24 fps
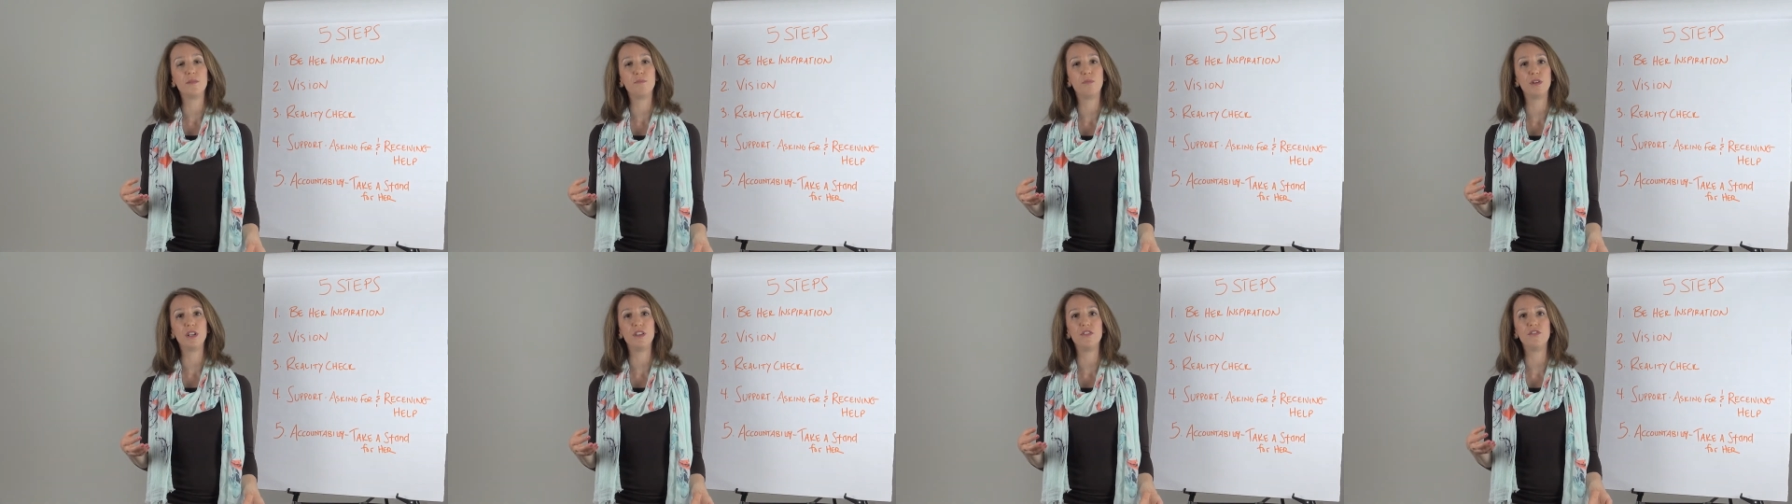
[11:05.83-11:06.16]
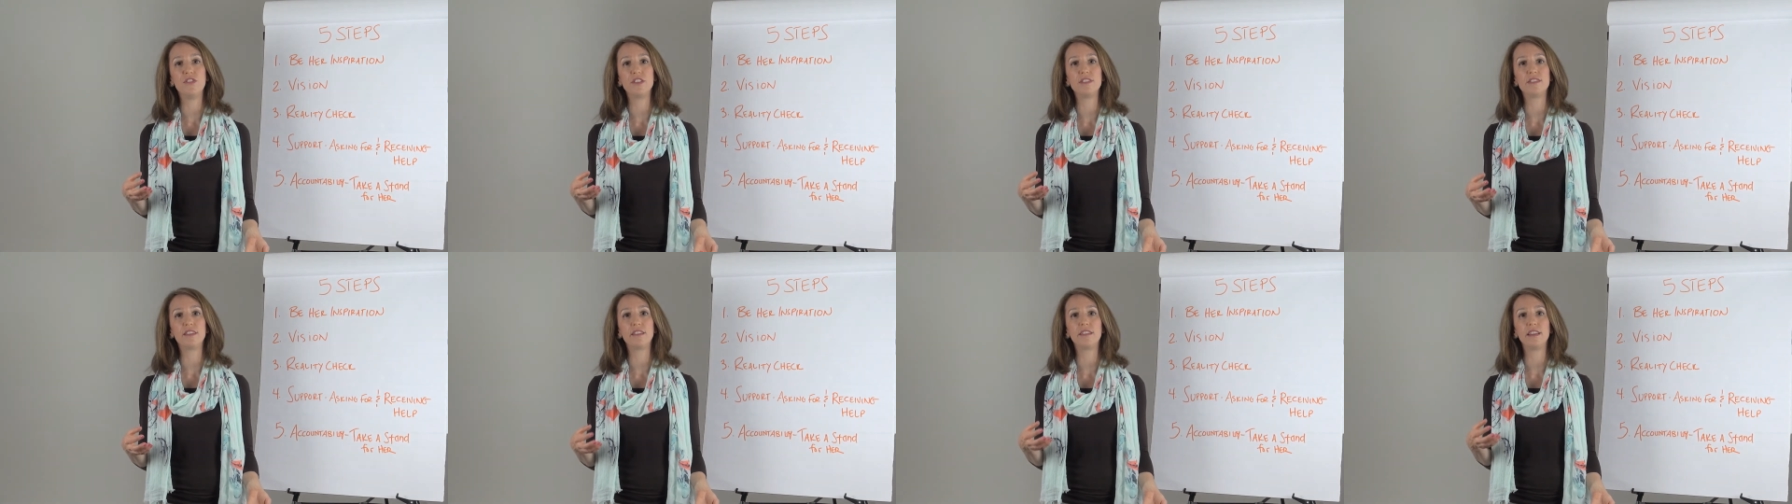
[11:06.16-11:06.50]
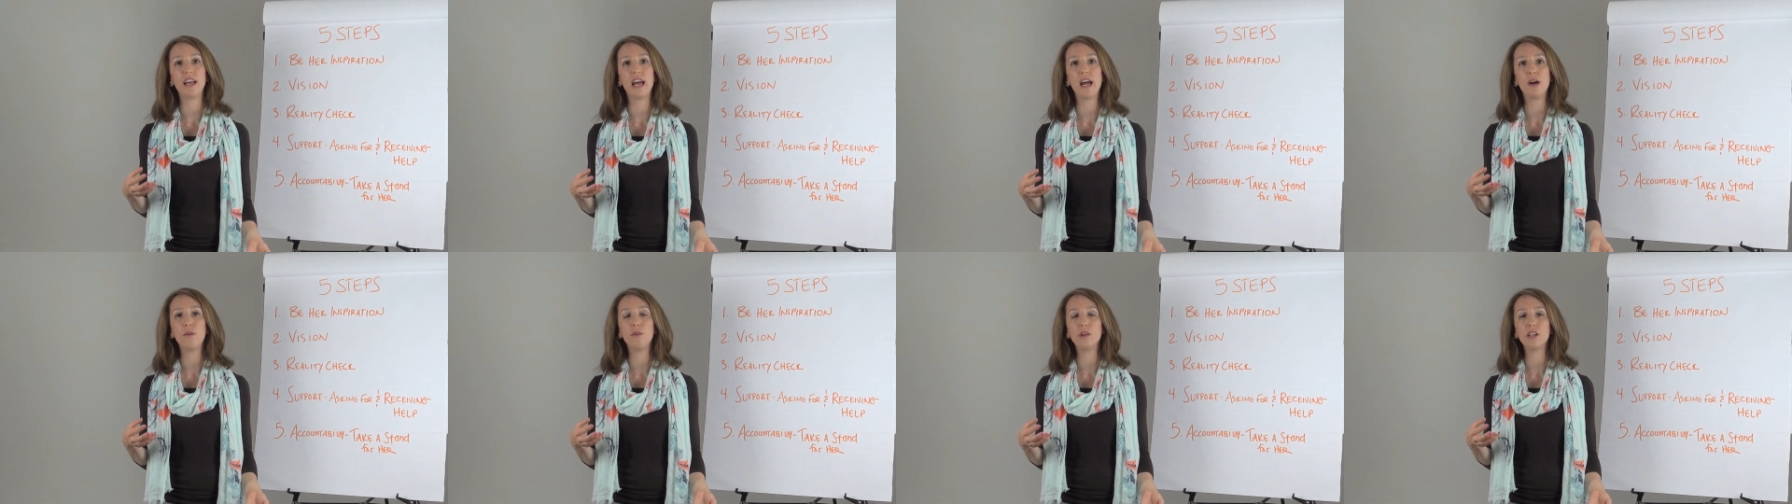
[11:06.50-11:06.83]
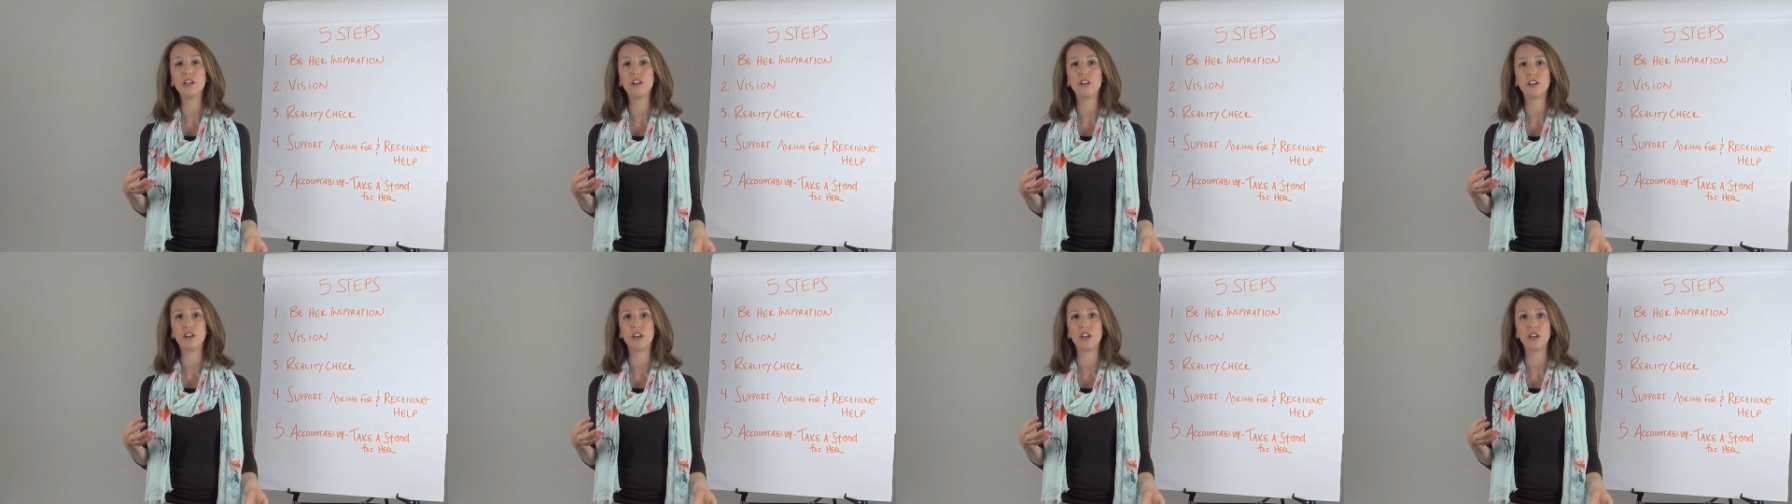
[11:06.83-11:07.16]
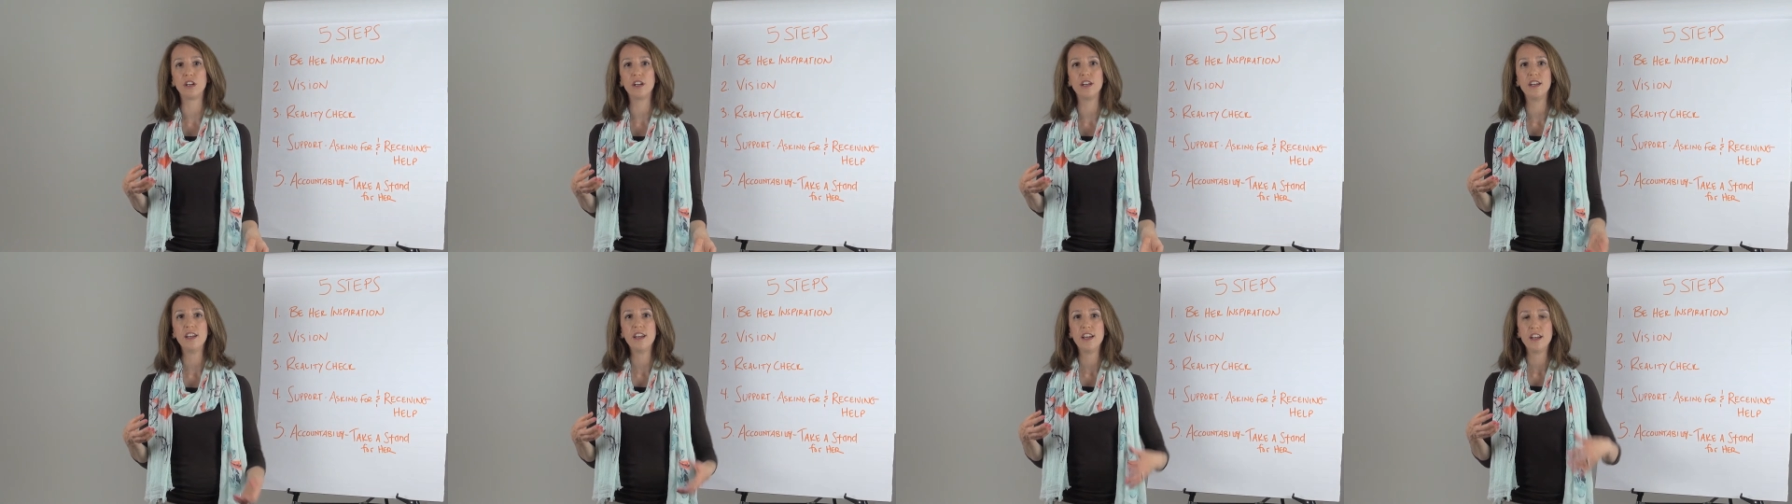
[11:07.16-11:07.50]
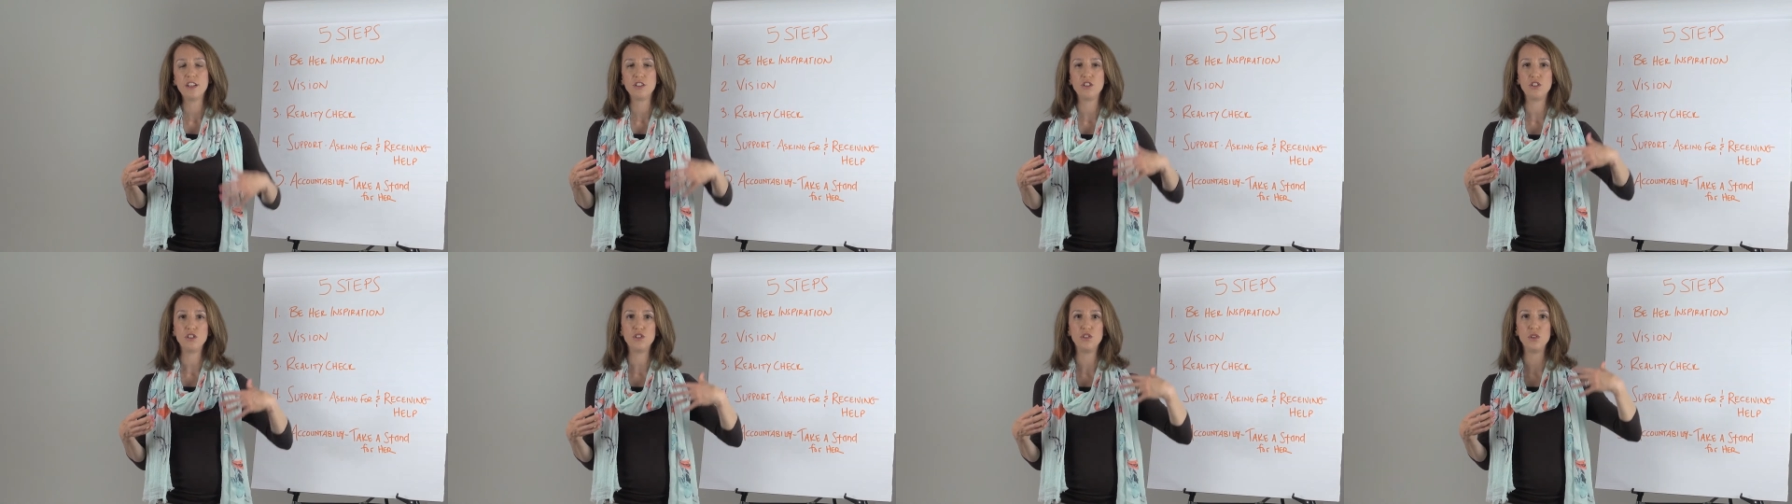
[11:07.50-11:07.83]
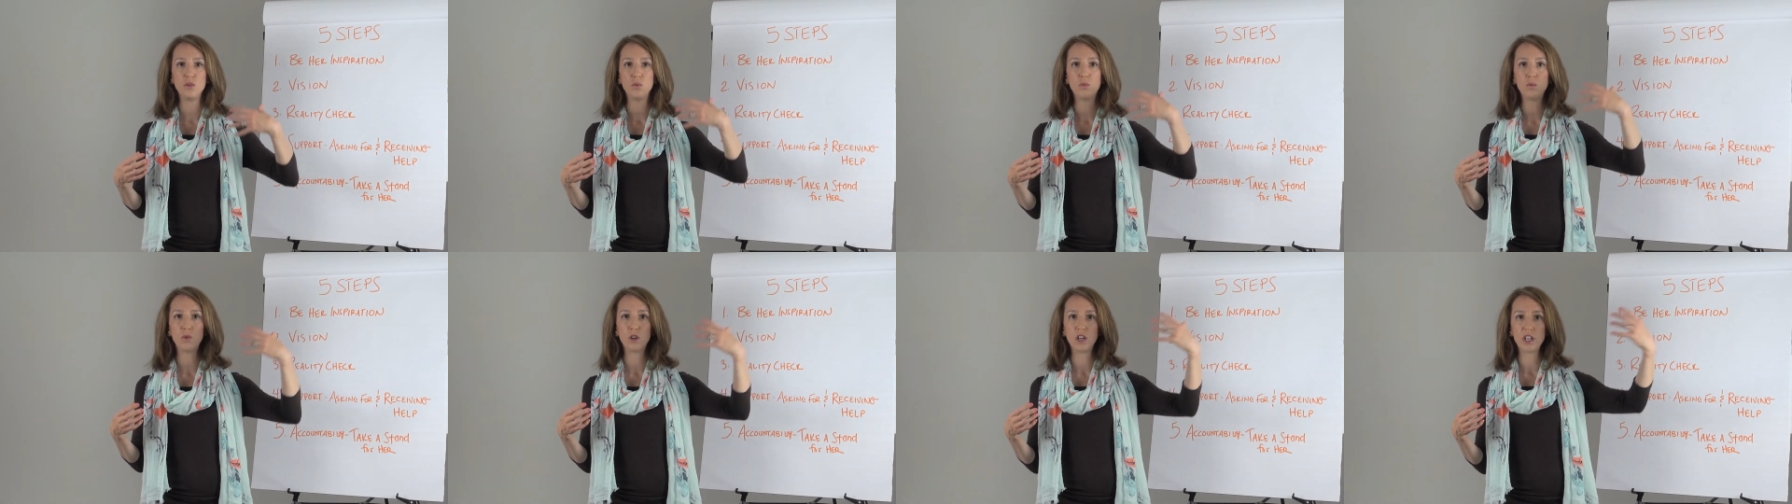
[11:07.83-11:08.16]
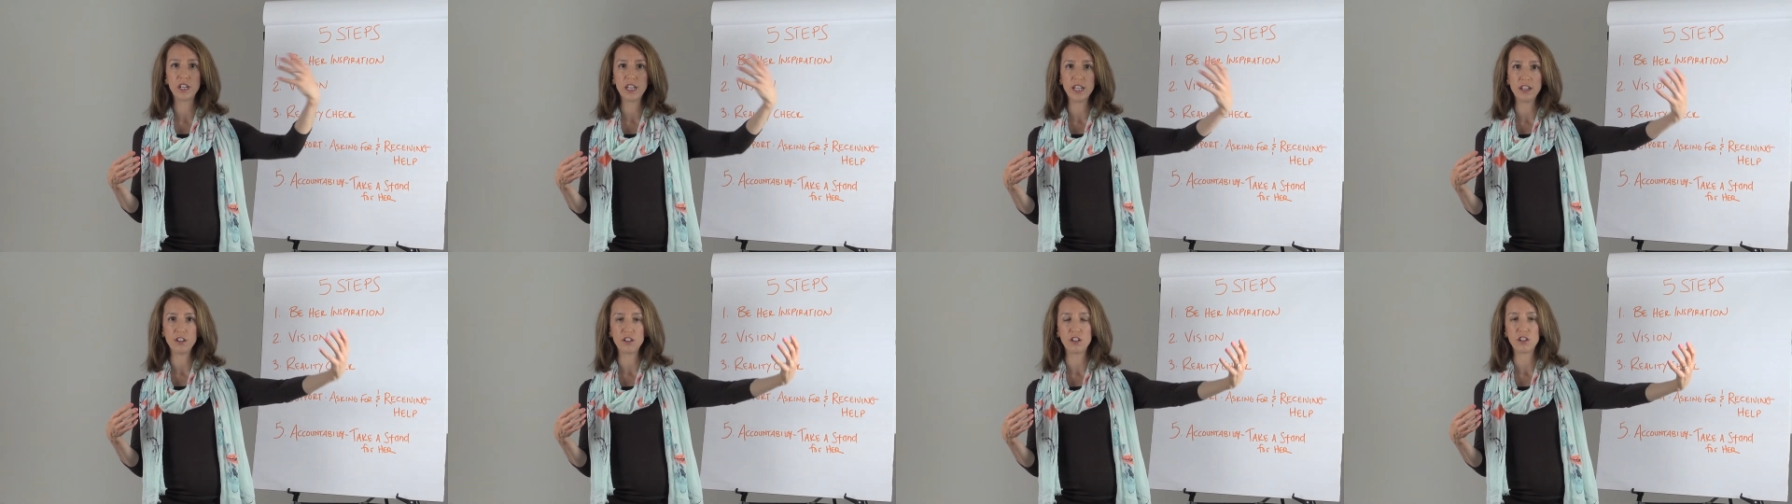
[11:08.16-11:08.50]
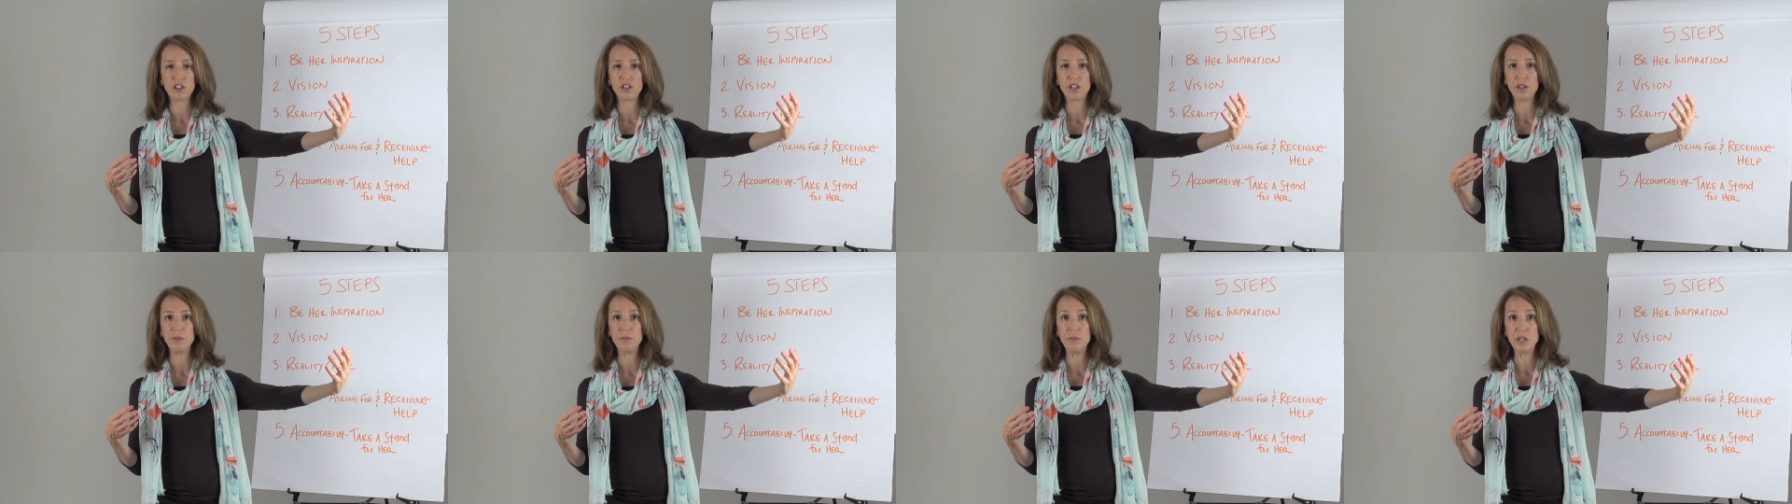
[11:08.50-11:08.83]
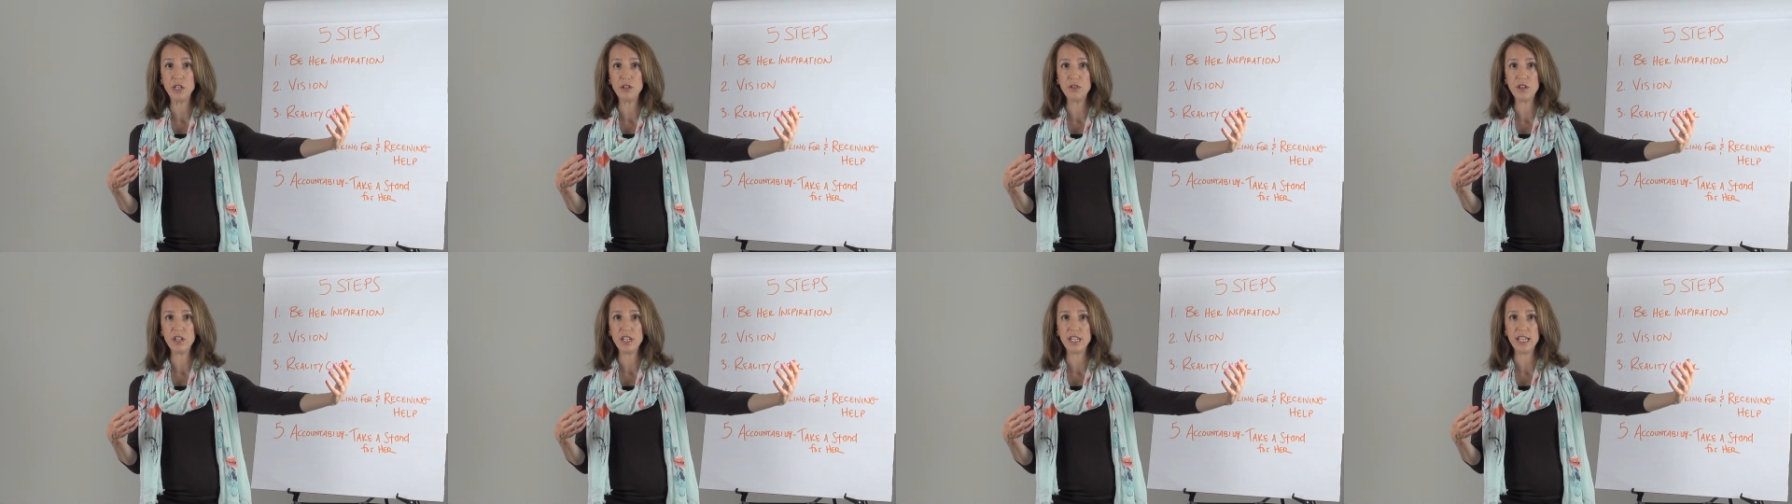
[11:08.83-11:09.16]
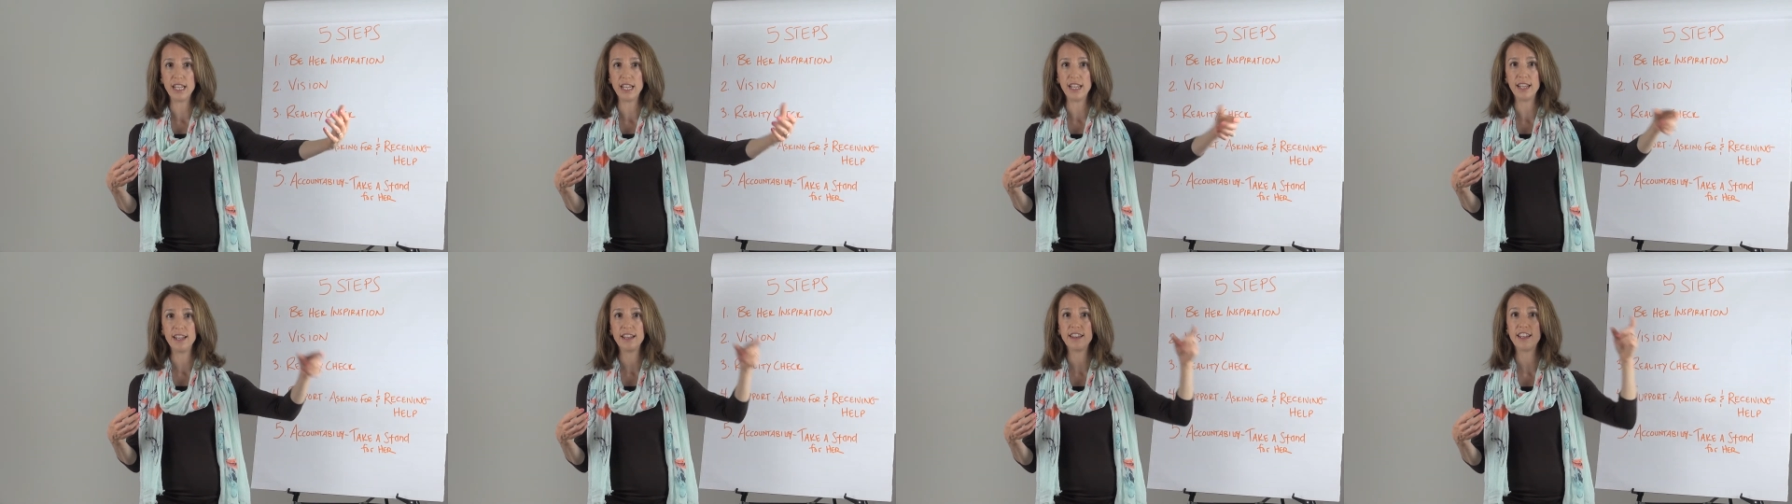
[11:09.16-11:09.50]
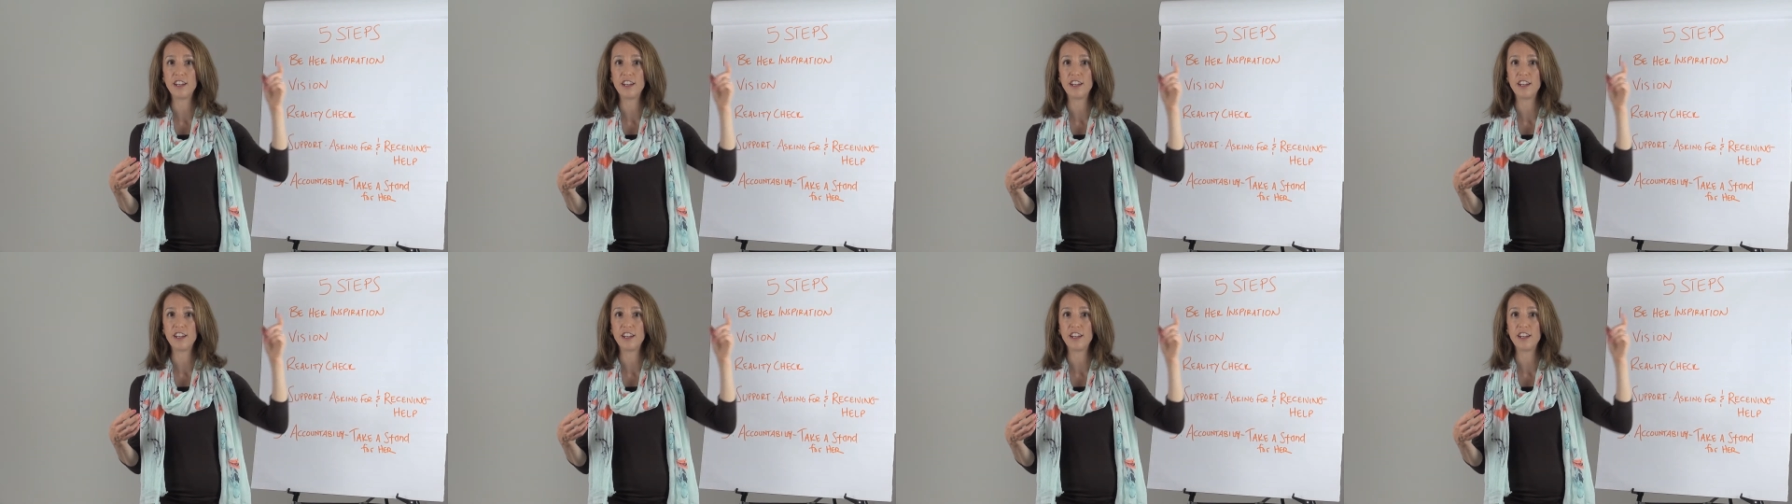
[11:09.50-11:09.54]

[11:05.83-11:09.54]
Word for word: But if it's allowing her to do work in her community